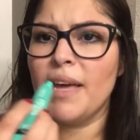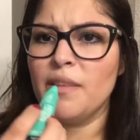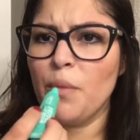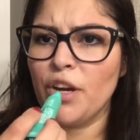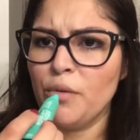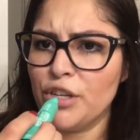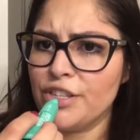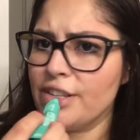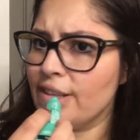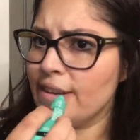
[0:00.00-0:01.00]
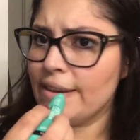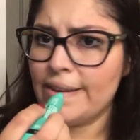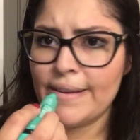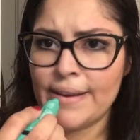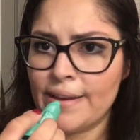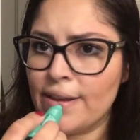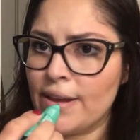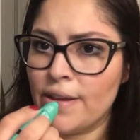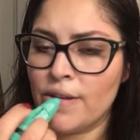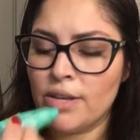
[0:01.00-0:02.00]
Bath and Body Works, I think.
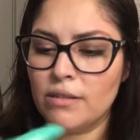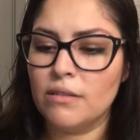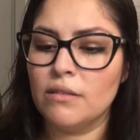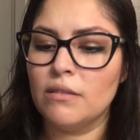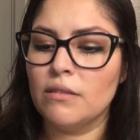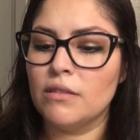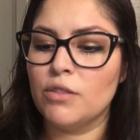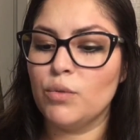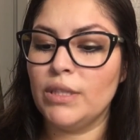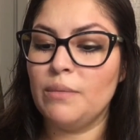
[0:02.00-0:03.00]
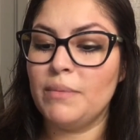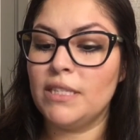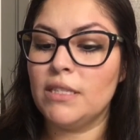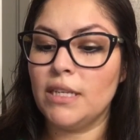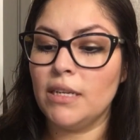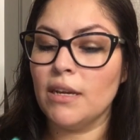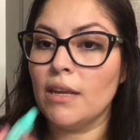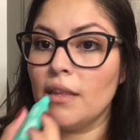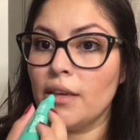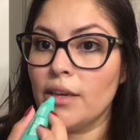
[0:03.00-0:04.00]
It's really minty.
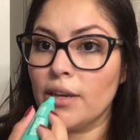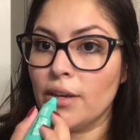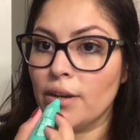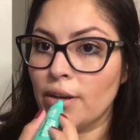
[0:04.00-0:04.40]
I like it.